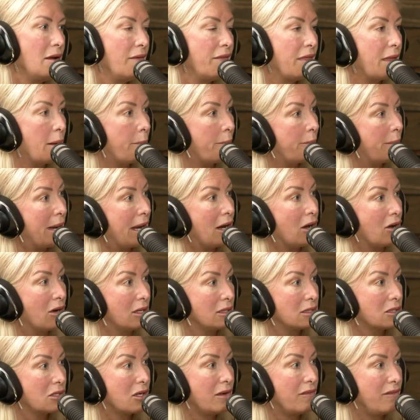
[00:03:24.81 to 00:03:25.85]
that
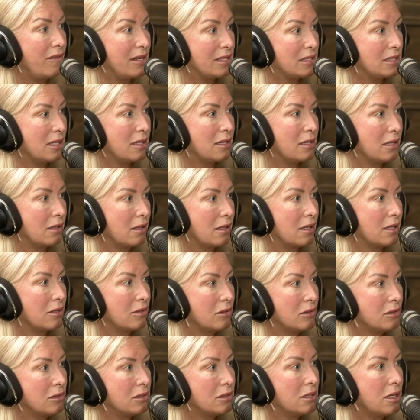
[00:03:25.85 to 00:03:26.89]
parents could visit the
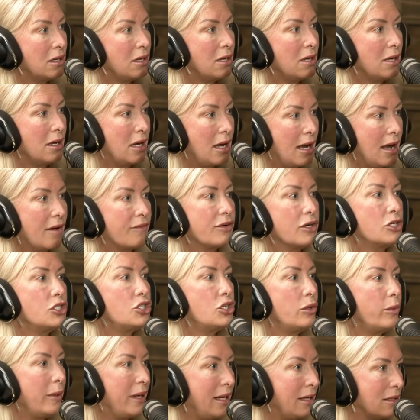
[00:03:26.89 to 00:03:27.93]
littles every
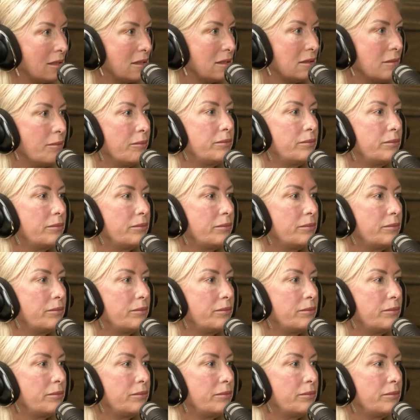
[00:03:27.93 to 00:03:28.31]
2 weeks.